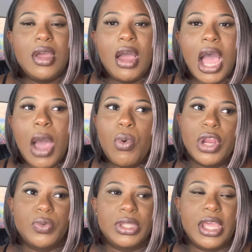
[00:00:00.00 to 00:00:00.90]
I
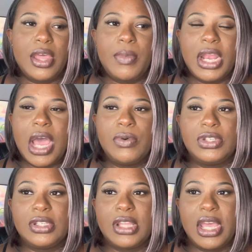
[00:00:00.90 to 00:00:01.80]
worked with them, and I was
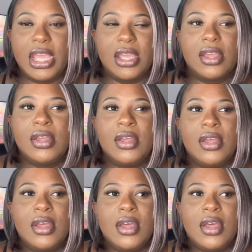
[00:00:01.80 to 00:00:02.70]
just like,
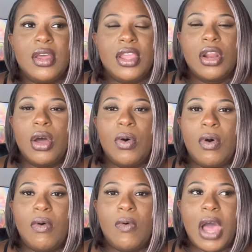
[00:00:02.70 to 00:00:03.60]
I
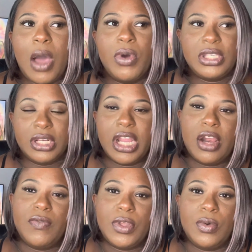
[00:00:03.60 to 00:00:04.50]
went to the
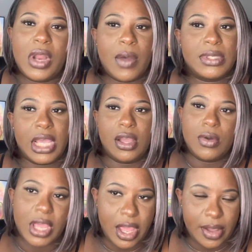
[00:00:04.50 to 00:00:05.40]
interview and I was like,
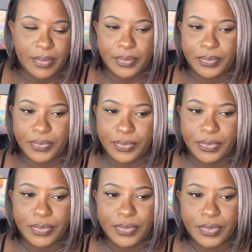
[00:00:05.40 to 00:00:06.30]
okay,
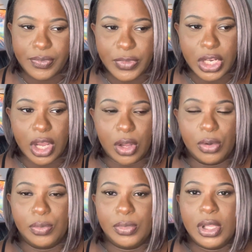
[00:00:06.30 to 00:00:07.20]

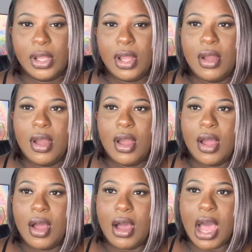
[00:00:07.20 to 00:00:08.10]
I'm
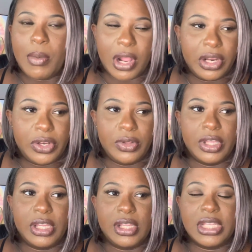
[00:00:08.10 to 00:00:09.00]
going to do
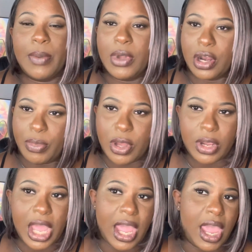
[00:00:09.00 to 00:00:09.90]
this. I'm going to be
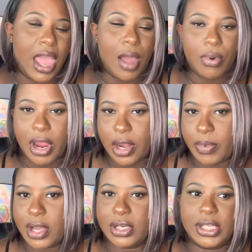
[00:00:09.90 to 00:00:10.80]
okay. I prayed
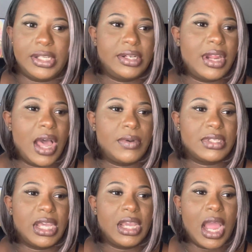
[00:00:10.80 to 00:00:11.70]
about it. I was
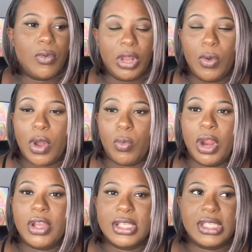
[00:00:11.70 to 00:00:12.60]
like, I really want to
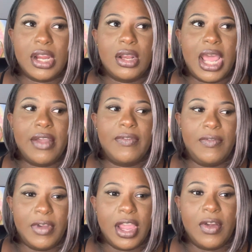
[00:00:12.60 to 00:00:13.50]
work, because they're like
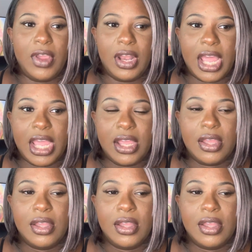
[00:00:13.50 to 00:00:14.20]
very like